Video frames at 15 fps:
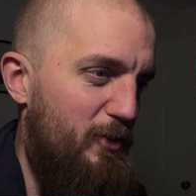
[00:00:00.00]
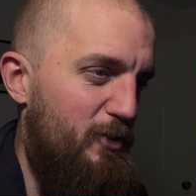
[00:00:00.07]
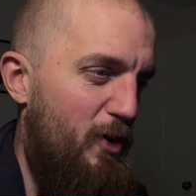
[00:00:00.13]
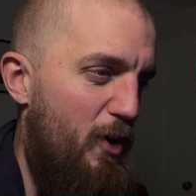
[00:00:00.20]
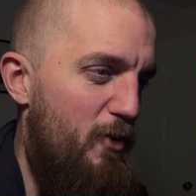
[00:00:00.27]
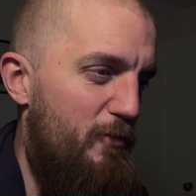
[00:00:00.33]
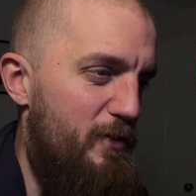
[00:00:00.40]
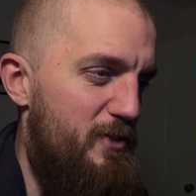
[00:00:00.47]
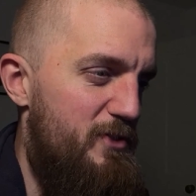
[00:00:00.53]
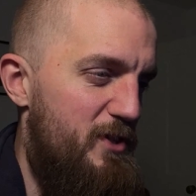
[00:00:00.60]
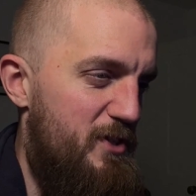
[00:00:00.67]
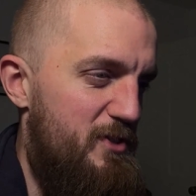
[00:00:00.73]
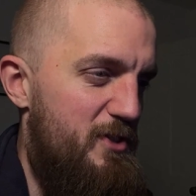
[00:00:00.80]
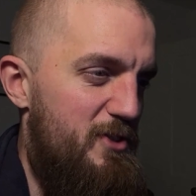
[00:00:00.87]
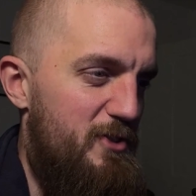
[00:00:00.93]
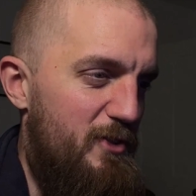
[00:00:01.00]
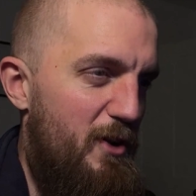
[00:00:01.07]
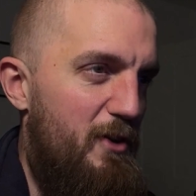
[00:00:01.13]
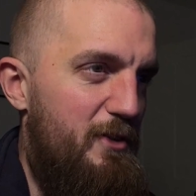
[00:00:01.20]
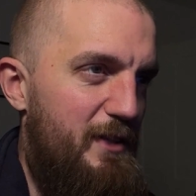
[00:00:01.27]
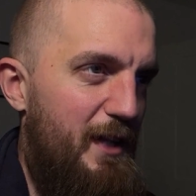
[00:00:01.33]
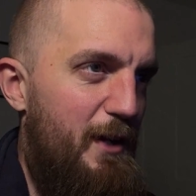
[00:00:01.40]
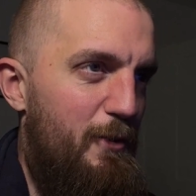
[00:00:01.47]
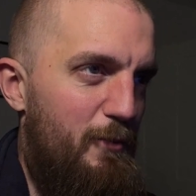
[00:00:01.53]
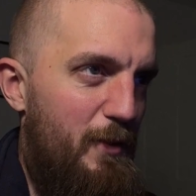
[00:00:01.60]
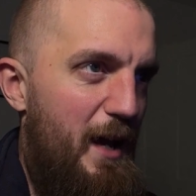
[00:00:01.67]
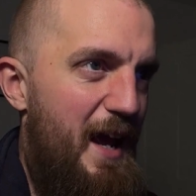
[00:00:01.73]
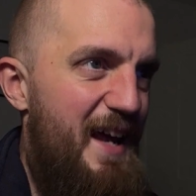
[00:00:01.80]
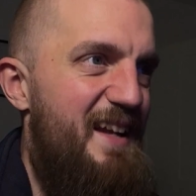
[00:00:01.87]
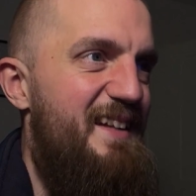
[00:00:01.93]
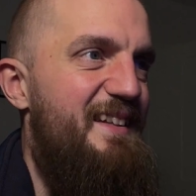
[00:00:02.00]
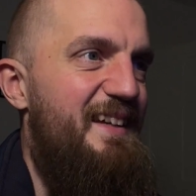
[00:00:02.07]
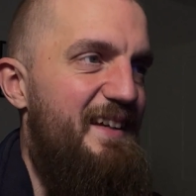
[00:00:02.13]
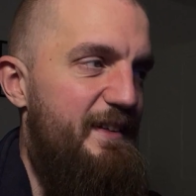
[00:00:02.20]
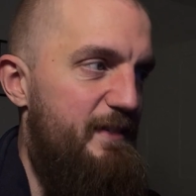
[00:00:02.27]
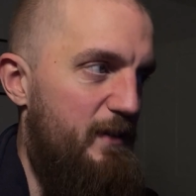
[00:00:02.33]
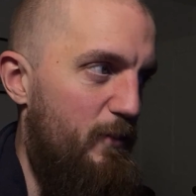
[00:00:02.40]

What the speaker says: COVID just as lockdown ended,